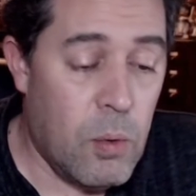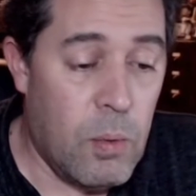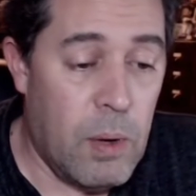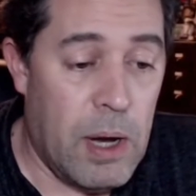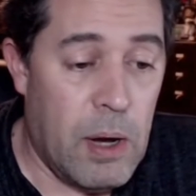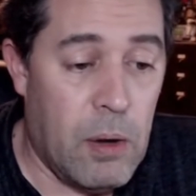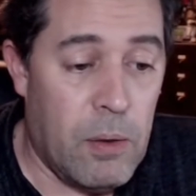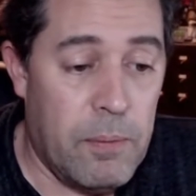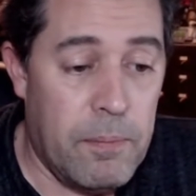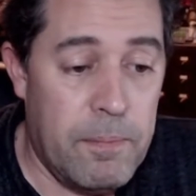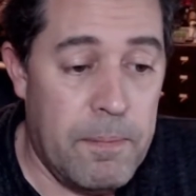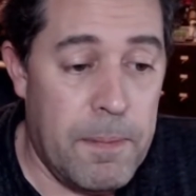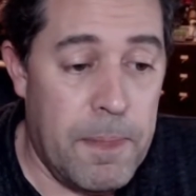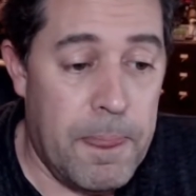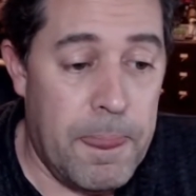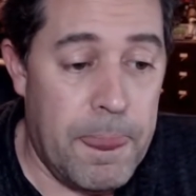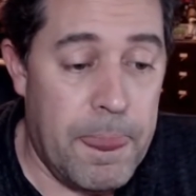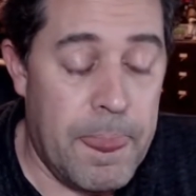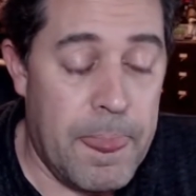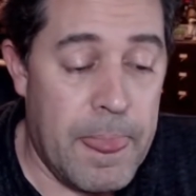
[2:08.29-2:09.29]
Well,
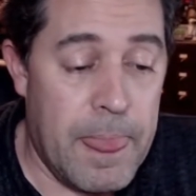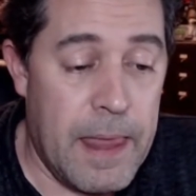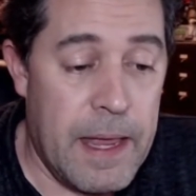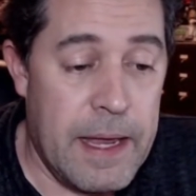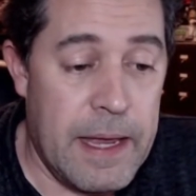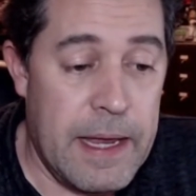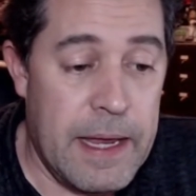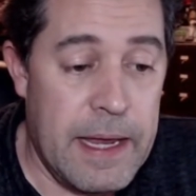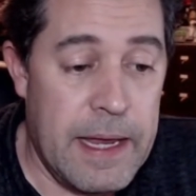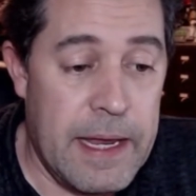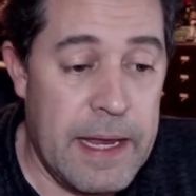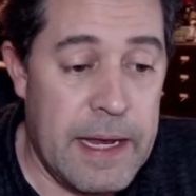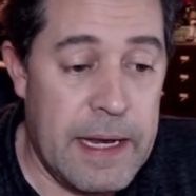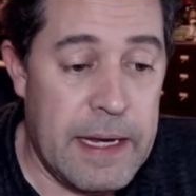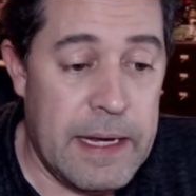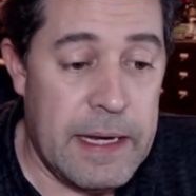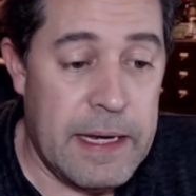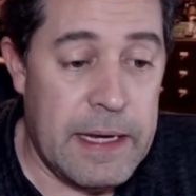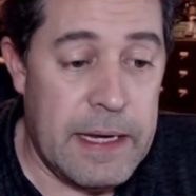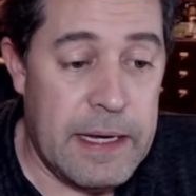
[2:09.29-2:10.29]

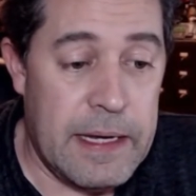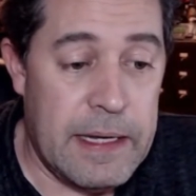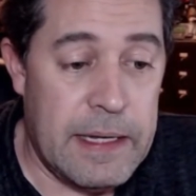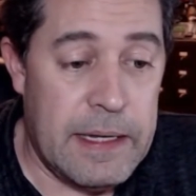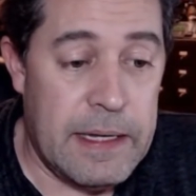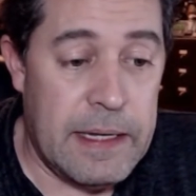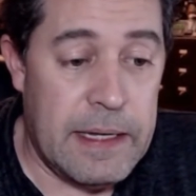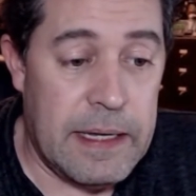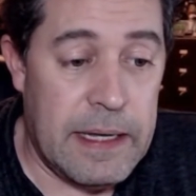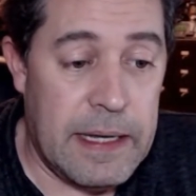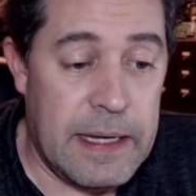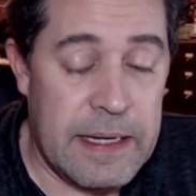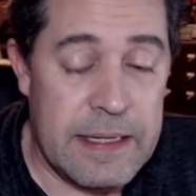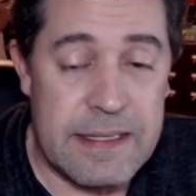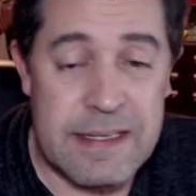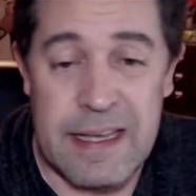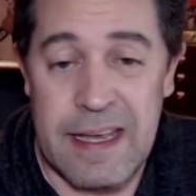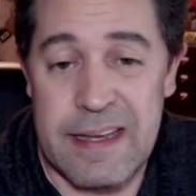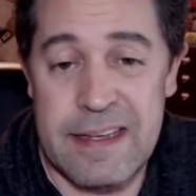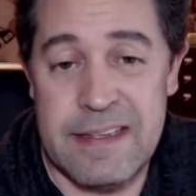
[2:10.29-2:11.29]

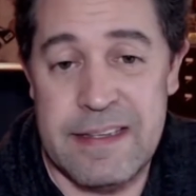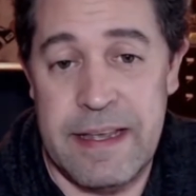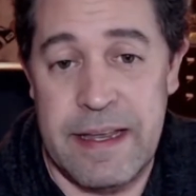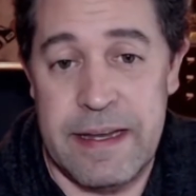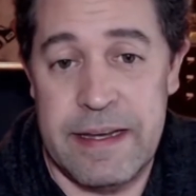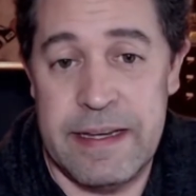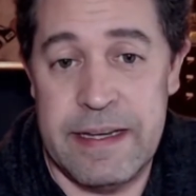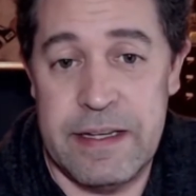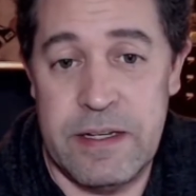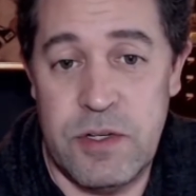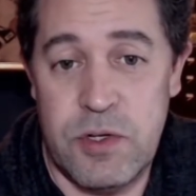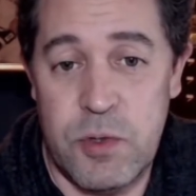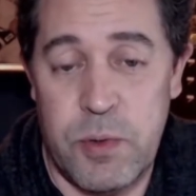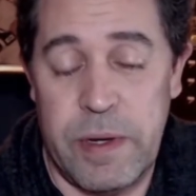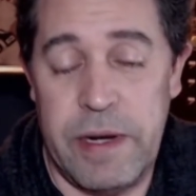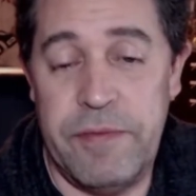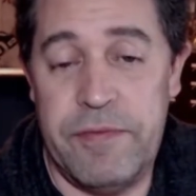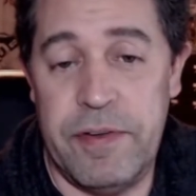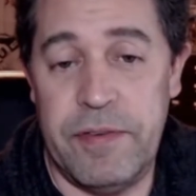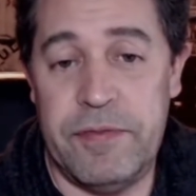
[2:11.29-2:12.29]
as I said, in
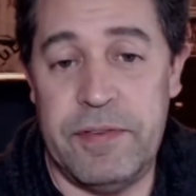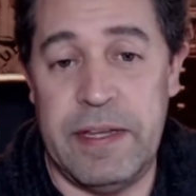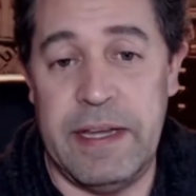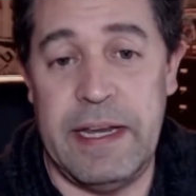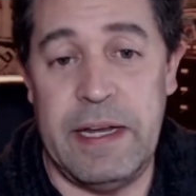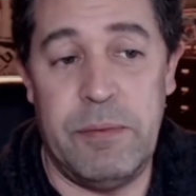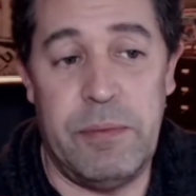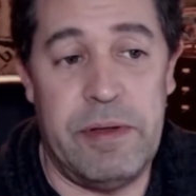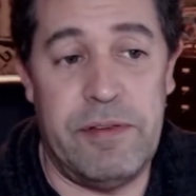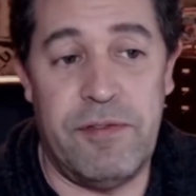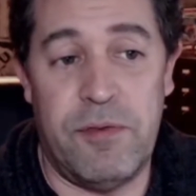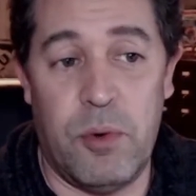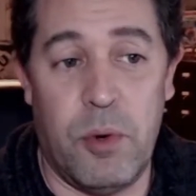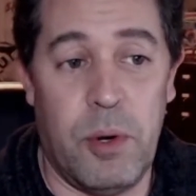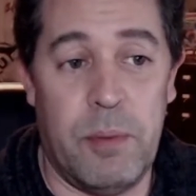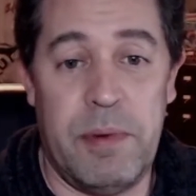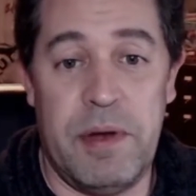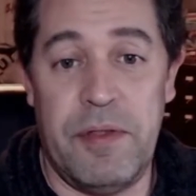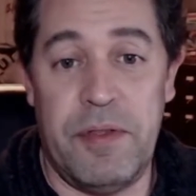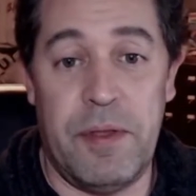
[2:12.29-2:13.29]
2015, we
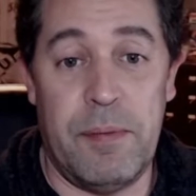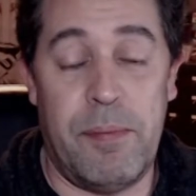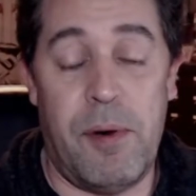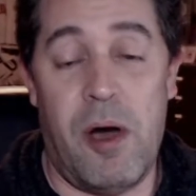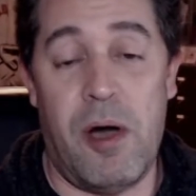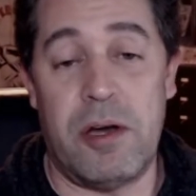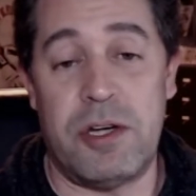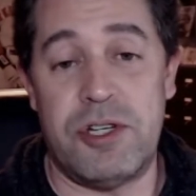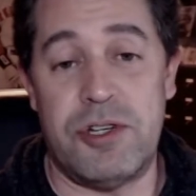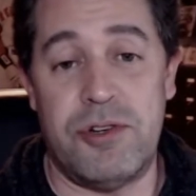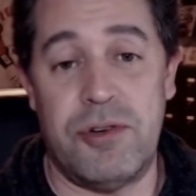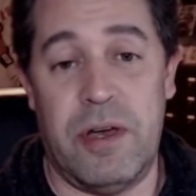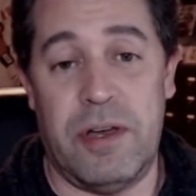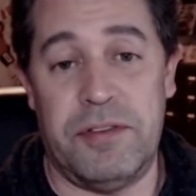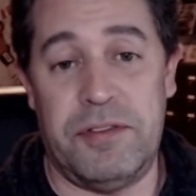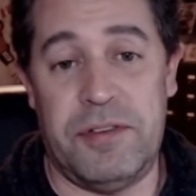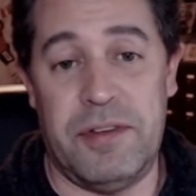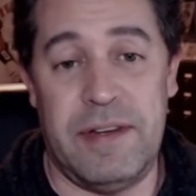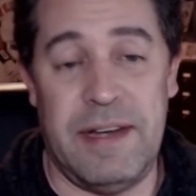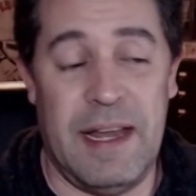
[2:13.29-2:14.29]
formed the Boggs
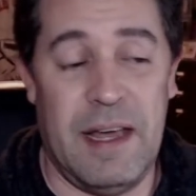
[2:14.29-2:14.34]
Trust.